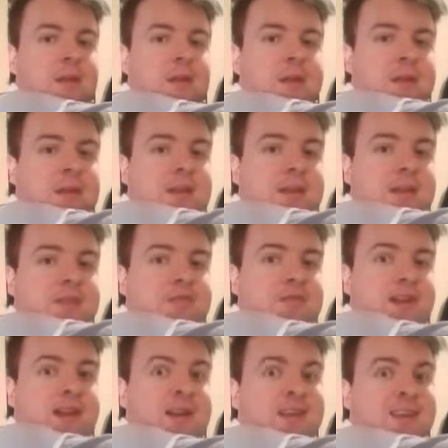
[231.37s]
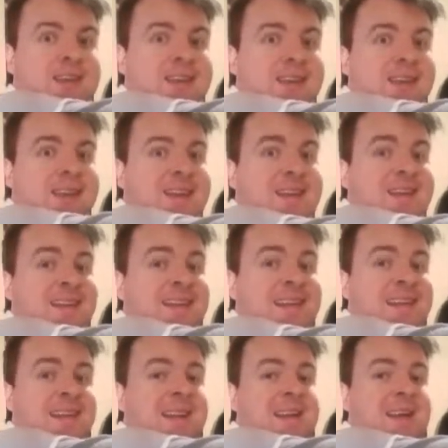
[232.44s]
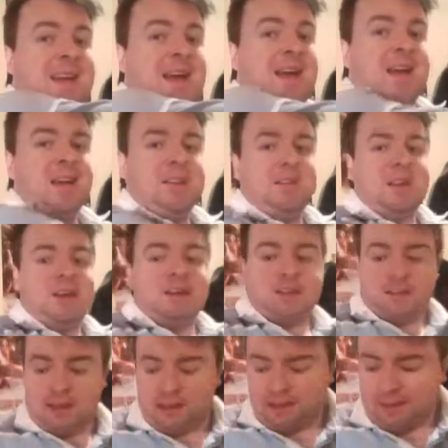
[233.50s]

Yes, right there. And if I just got